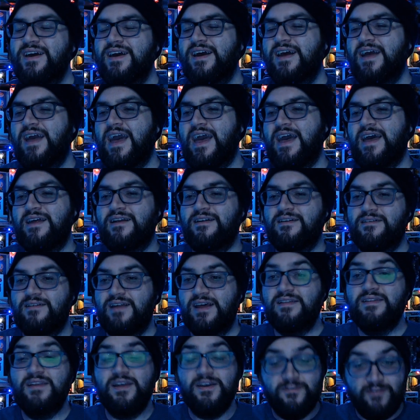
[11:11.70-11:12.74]
and
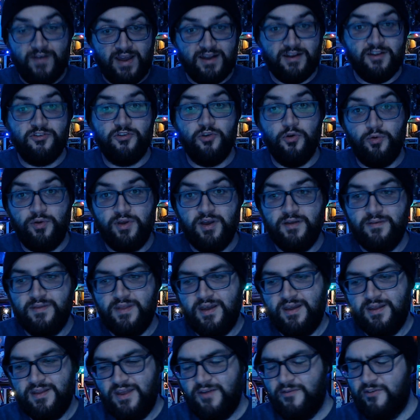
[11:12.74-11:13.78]
and they find Ahsoka.
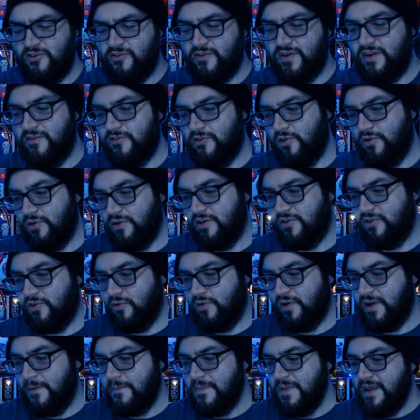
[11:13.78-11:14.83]
They they find
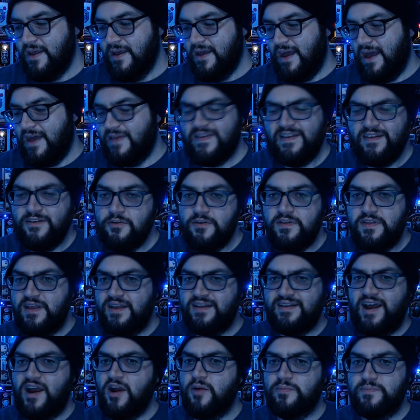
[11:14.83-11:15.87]
Ahsoka, and that's like the
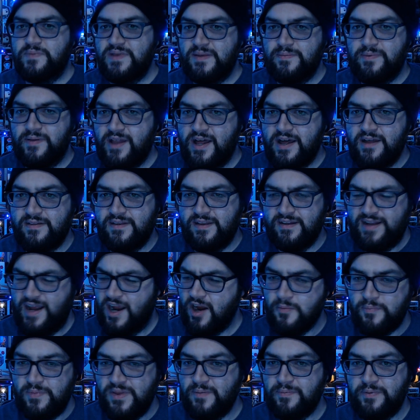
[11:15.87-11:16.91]
entire B plot. The
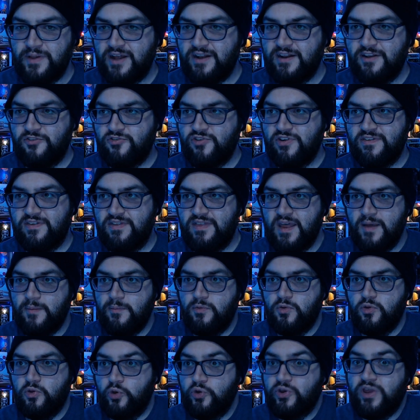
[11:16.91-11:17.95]
entire B plot is just
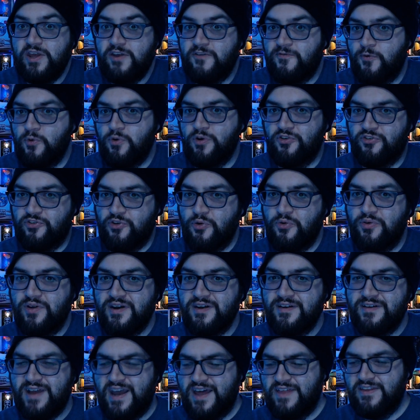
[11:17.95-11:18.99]
them looking for
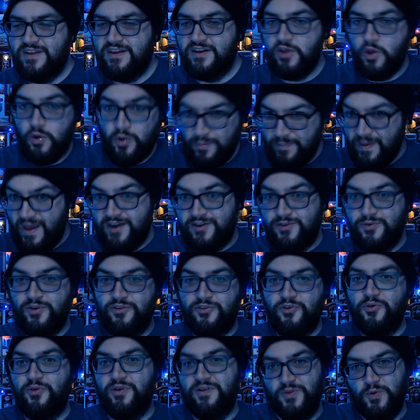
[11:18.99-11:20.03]
Ahsoka, and then going back to
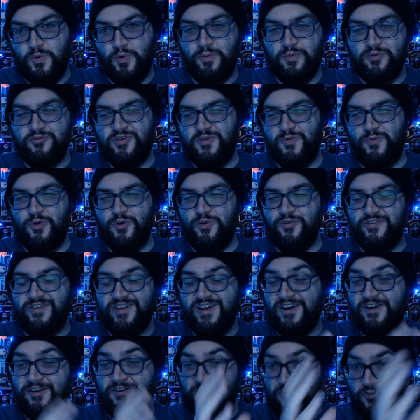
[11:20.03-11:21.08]
Ahsoka in the War Between Worlds,
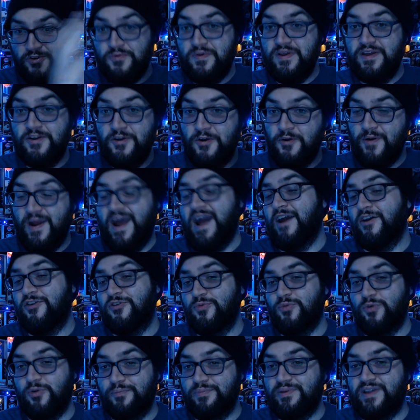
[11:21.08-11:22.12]
like doing her
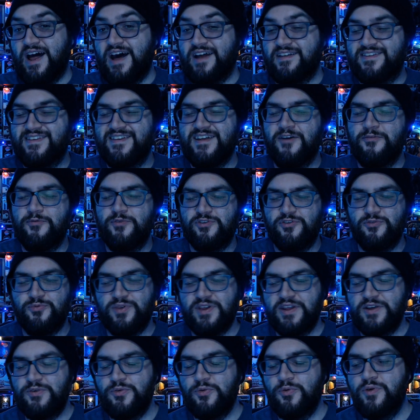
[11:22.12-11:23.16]
actual plot stuff, which is
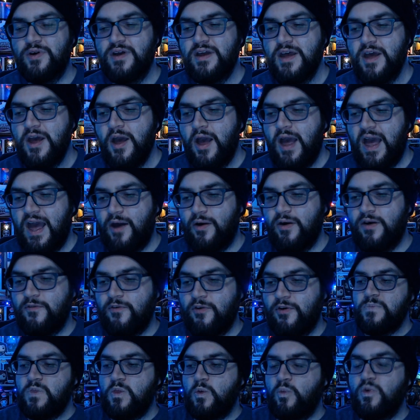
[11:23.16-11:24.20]
really cool.
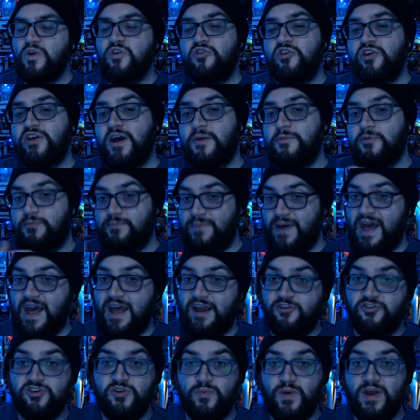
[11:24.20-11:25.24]
However, when she comes
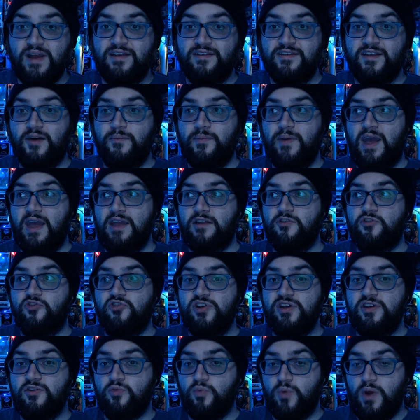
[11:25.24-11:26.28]
back, she wakes up and
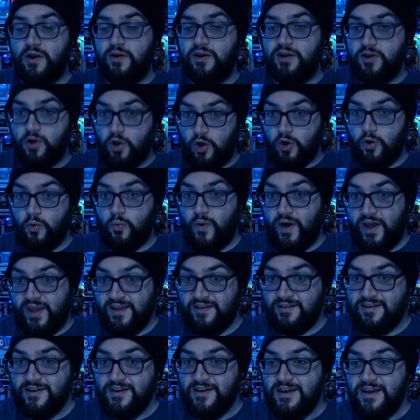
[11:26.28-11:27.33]
she's wearing all
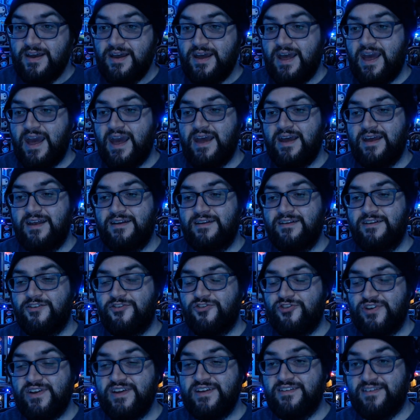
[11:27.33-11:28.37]
white, and
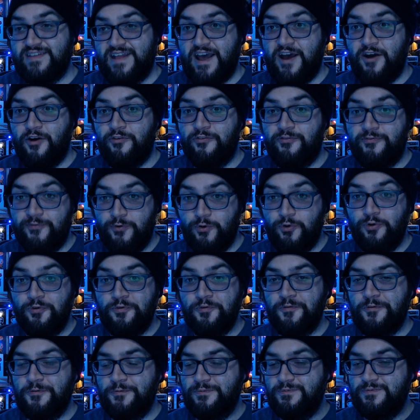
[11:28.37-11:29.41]
she's now
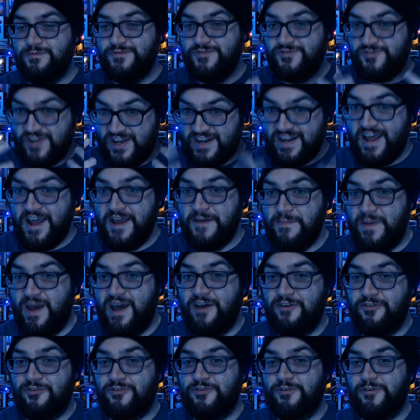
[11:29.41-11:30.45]
full Jedi
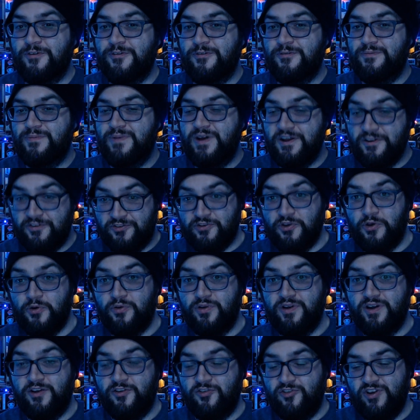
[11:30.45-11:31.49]
Master
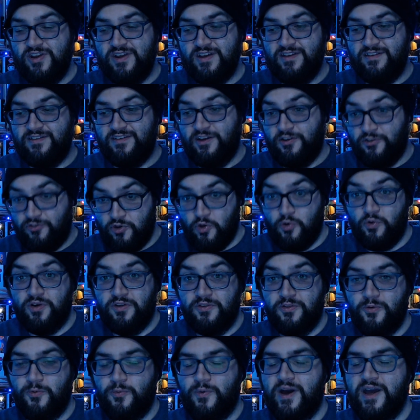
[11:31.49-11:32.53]
Ahsoka. She is Ahsoka
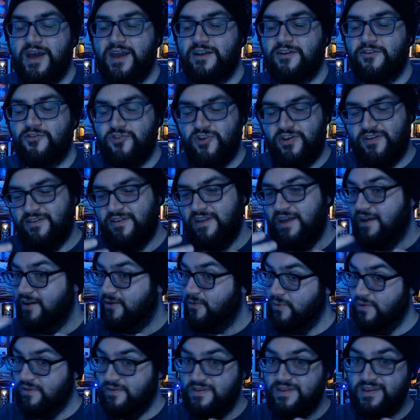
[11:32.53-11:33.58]
the White, just like
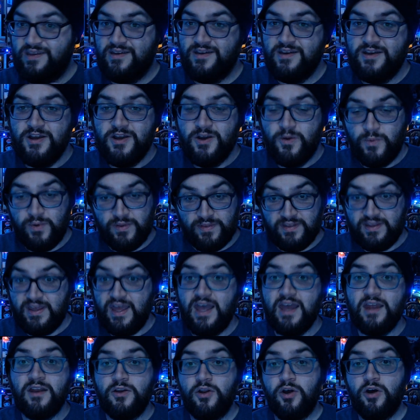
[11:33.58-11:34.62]
with the with the
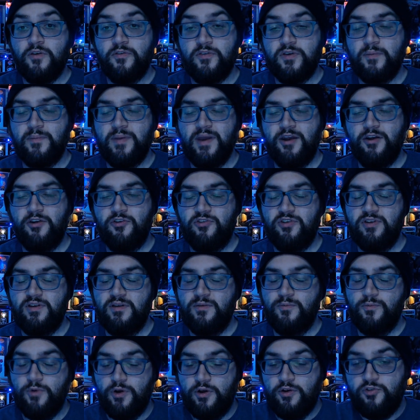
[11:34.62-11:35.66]
Gandalf
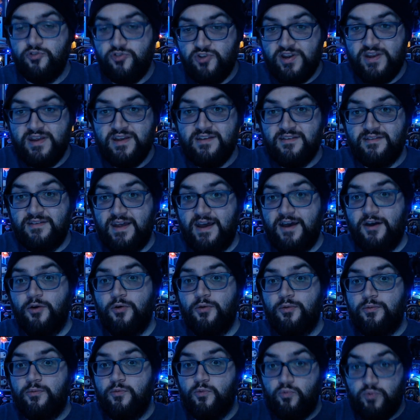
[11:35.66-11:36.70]
comparison, where she is
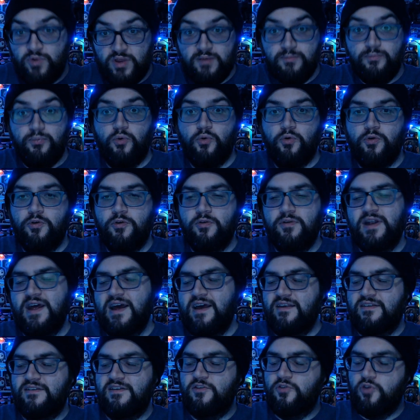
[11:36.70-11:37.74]
now reborn
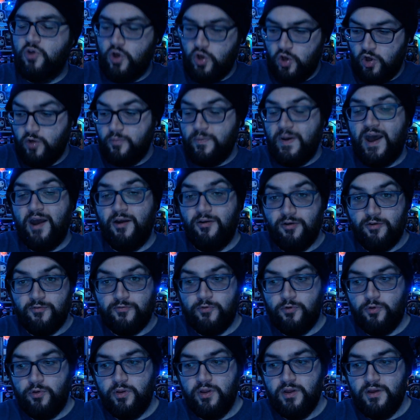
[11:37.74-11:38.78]
as this all
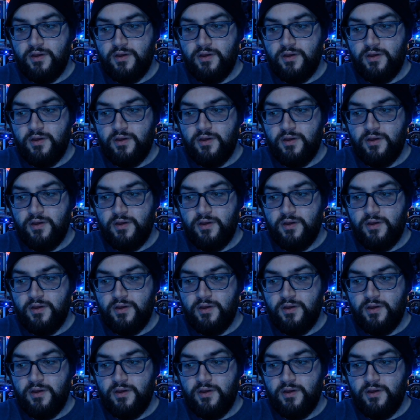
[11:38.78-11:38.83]
powerful